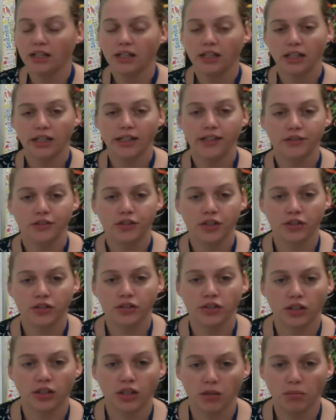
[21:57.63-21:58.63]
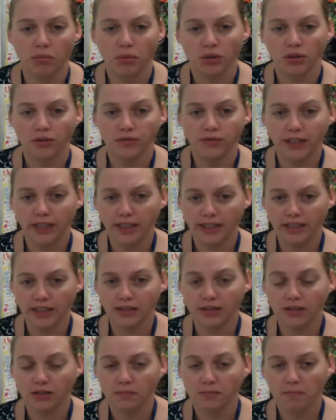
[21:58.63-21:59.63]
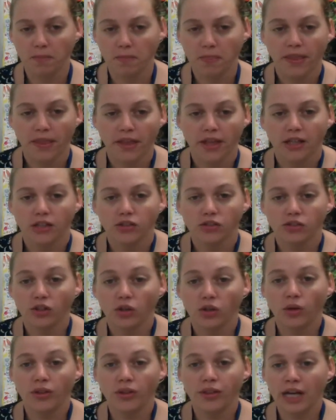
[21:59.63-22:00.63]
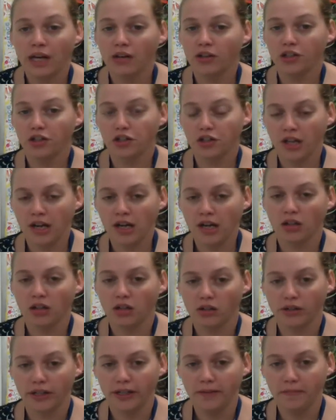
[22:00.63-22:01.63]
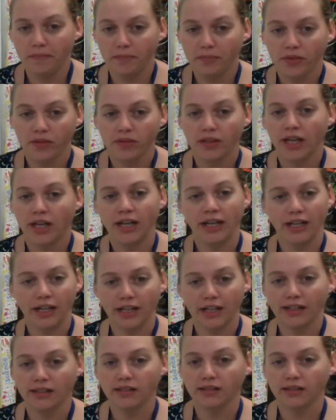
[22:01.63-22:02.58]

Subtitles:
in just a couple of days. So without a shell on it, that egg is